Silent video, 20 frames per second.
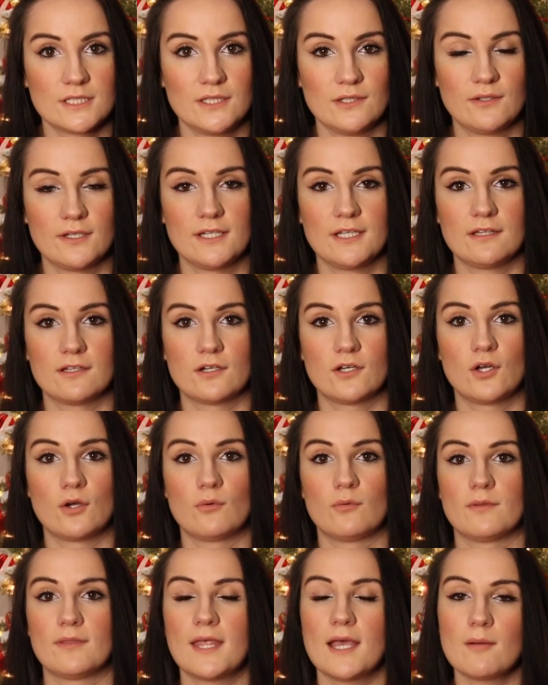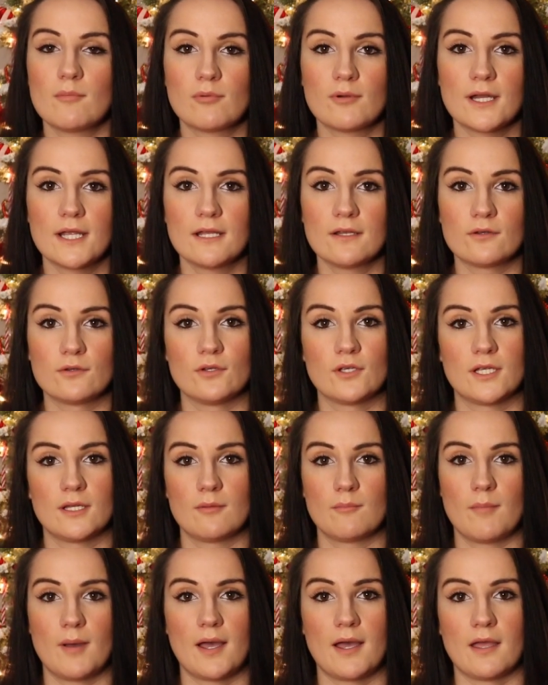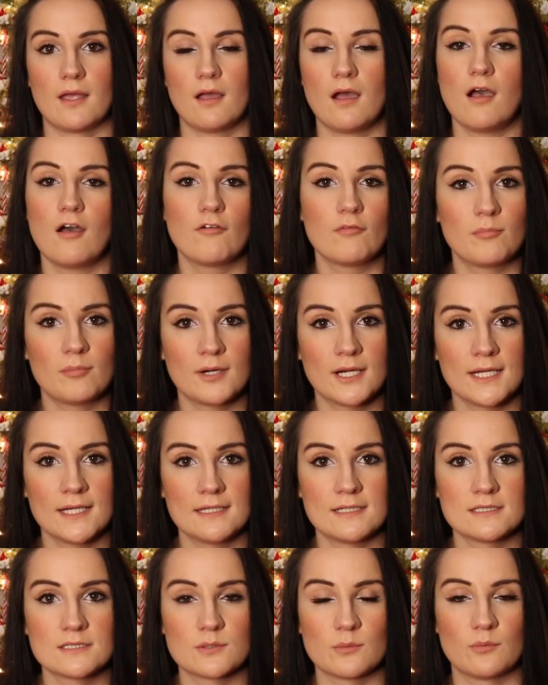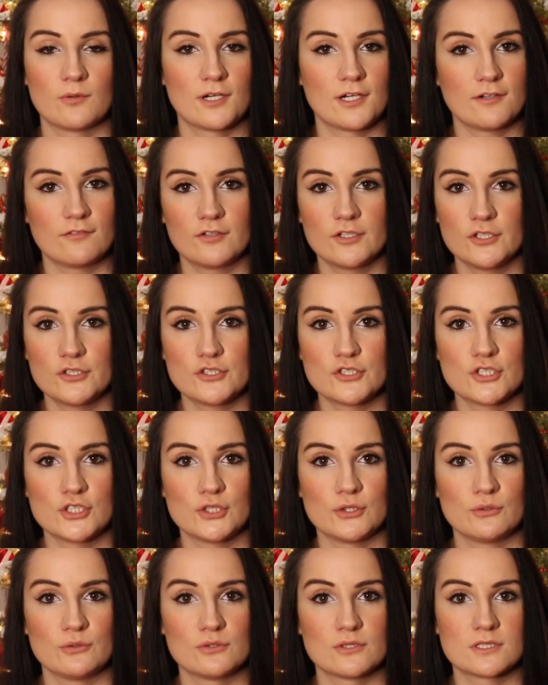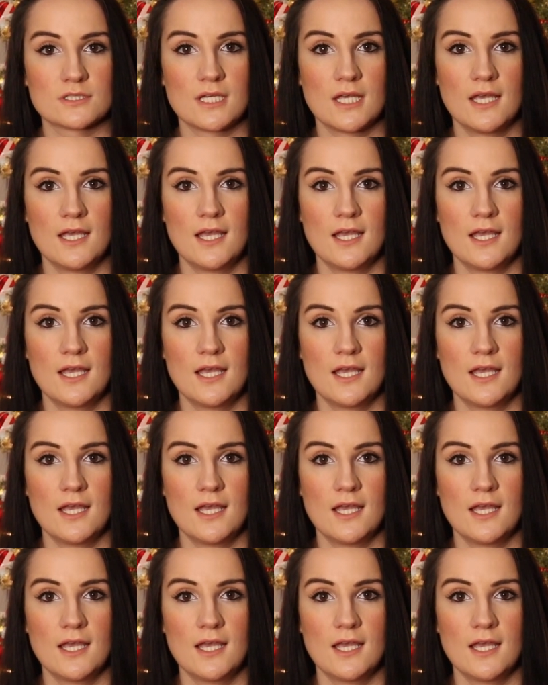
You can either go with that brand or you can buy off-brand, whatever you choose.